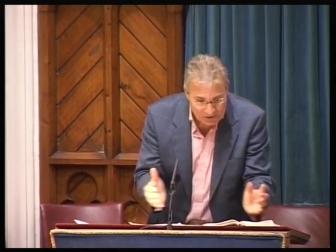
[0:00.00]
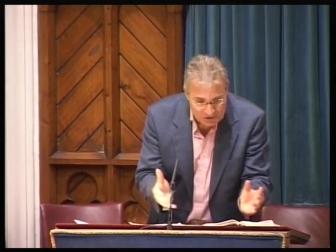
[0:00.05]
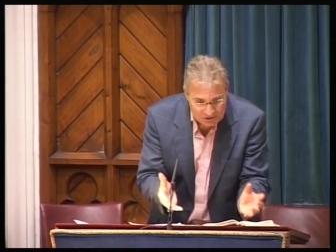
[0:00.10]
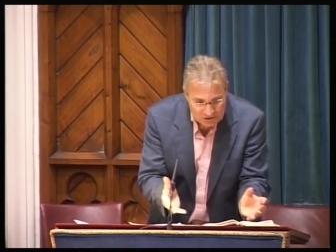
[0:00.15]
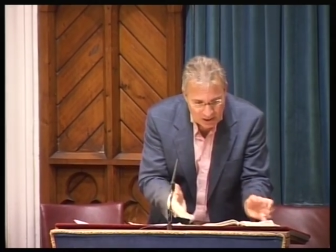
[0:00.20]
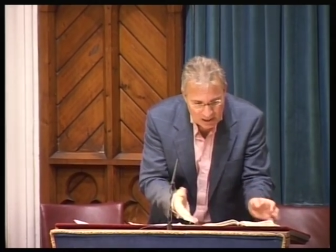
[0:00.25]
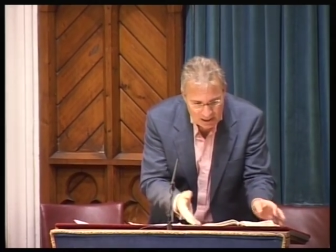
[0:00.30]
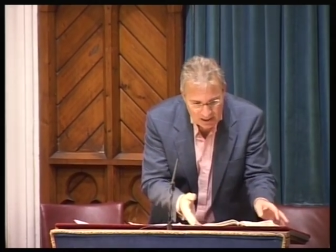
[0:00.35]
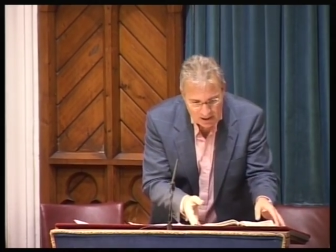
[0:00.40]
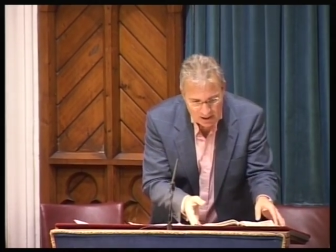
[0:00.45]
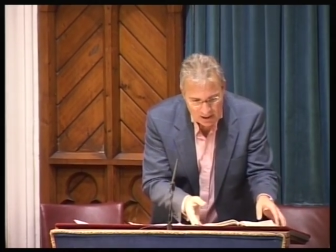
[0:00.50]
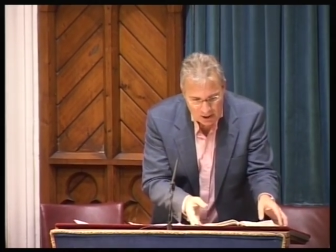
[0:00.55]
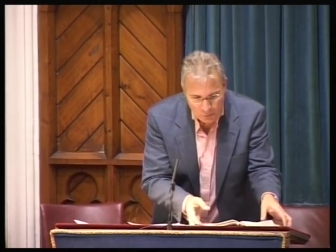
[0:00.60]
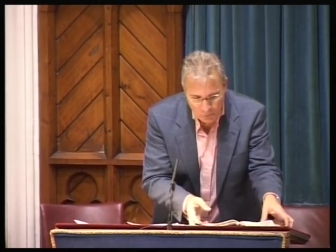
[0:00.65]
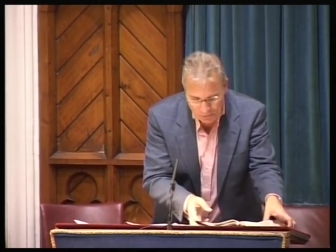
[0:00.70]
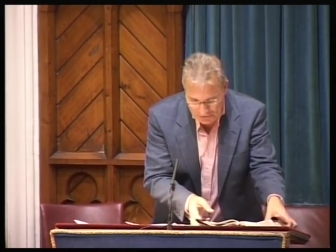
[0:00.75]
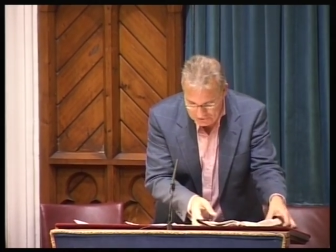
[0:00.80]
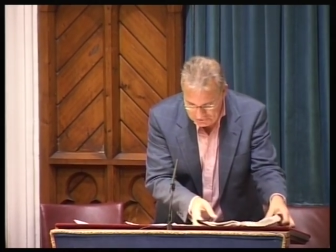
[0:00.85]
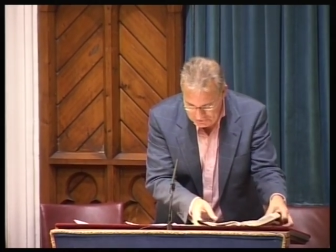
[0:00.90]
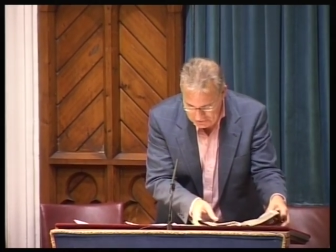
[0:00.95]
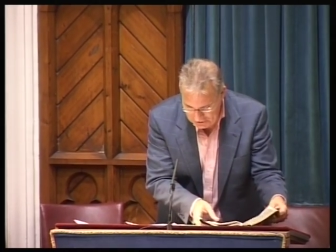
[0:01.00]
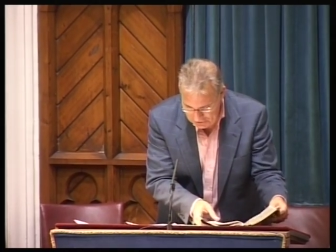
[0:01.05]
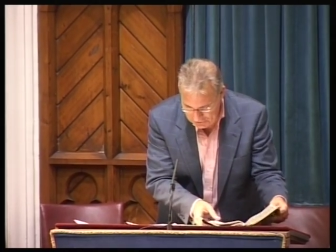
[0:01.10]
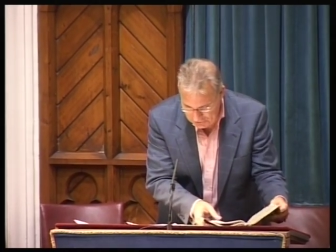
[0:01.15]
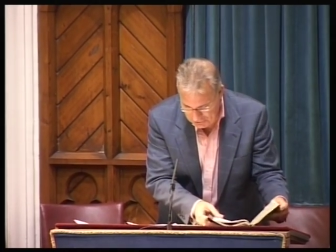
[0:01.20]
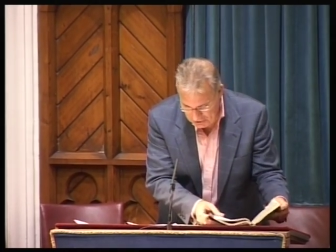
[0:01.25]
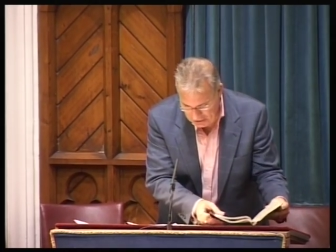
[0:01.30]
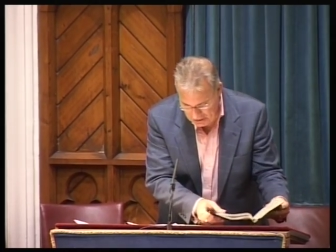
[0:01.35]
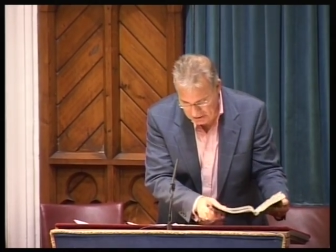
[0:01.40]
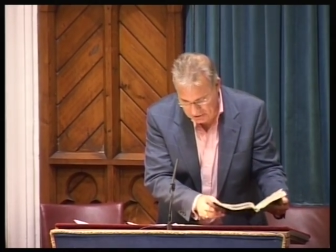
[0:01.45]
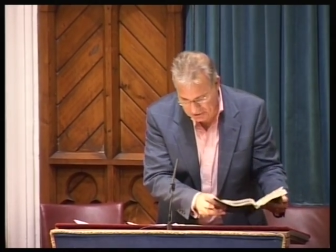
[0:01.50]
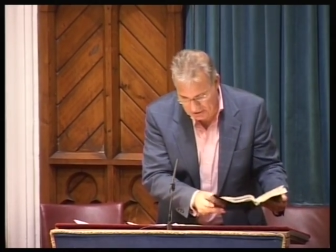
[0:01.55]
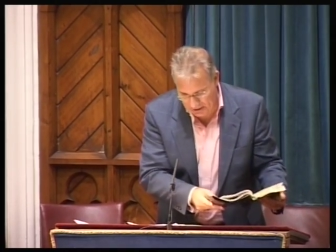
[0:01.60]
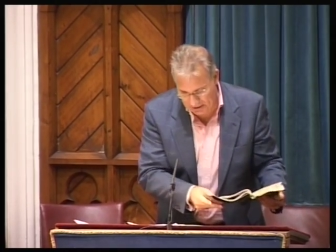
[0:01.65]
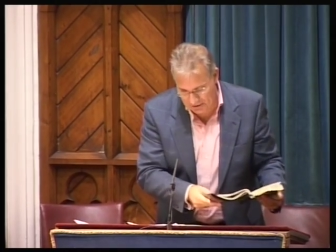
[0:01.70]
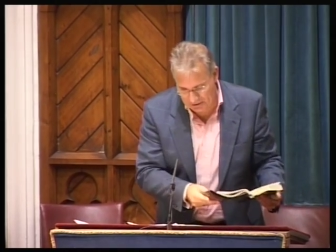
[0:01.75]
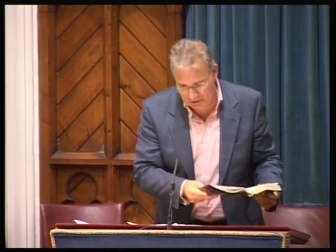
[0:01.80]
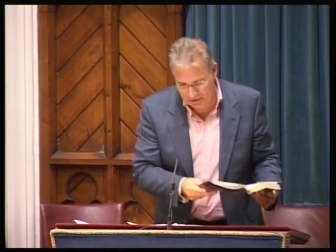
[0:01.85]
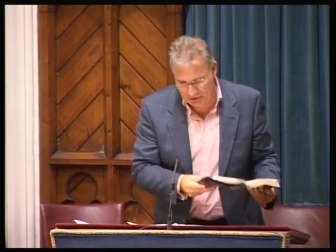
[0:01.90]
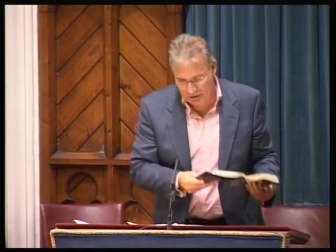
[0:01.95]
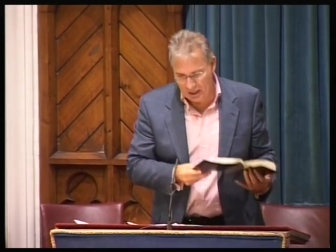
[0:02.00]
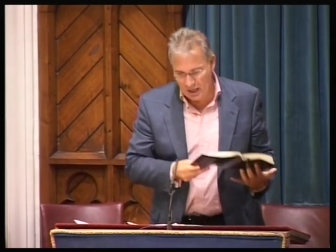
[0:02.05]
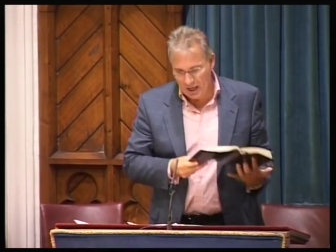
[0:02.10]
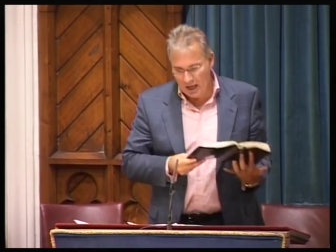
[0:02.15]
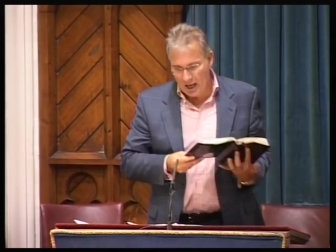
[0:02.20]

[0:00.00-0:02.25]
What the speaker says: see? We see Jesus